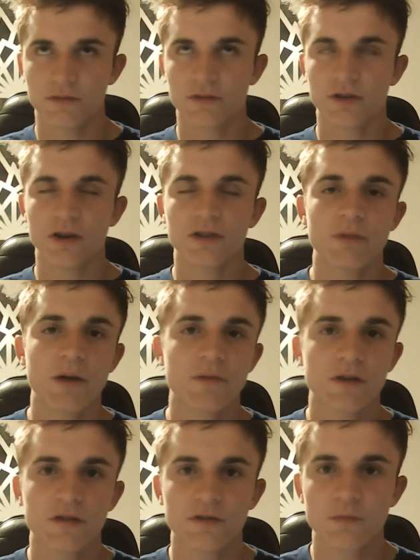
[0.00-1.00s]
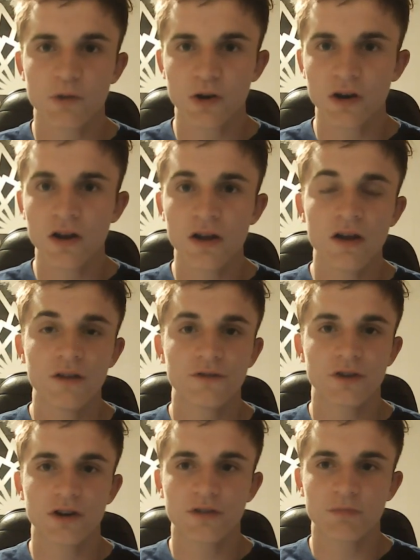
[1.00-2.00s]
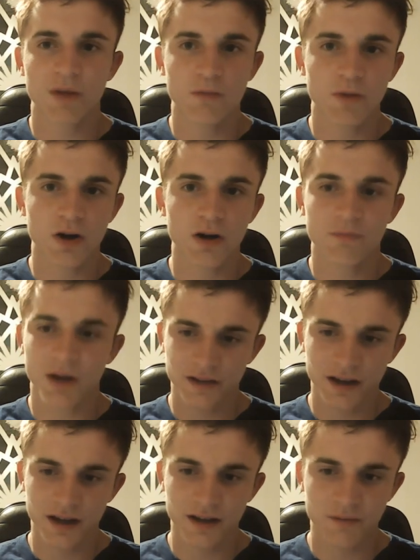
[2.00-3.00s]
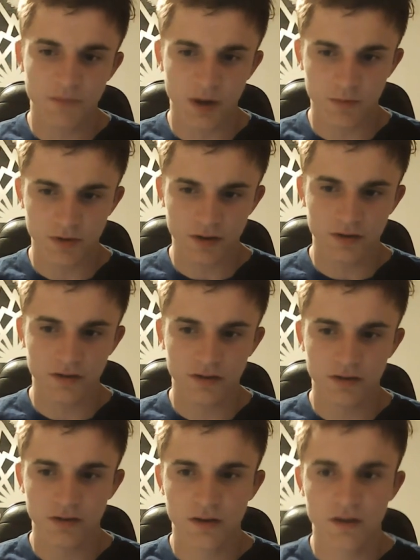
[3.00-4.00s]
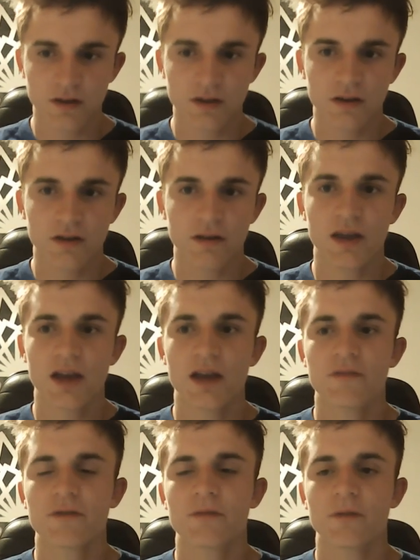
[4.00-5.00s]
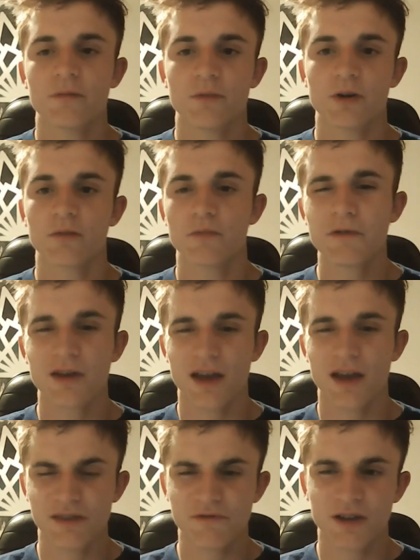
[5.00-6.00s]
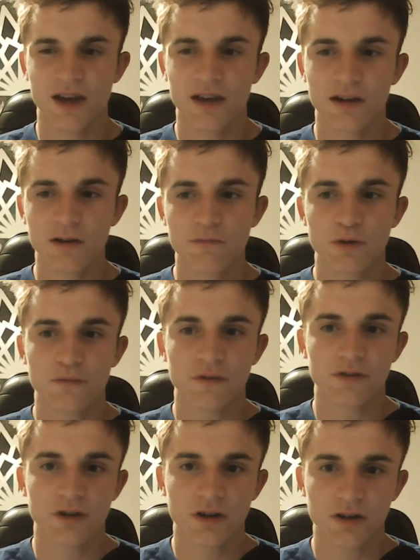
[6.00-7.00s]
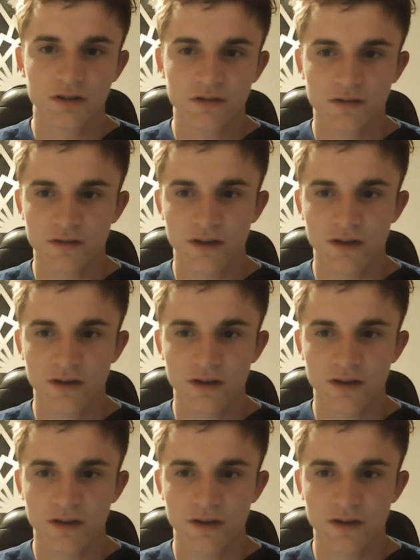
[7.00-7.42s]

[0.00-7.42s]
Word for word: Talk to my brothers more, talk to my mom, my dad, my brothers, get everyone more. Maybe even hang out more with the dogs.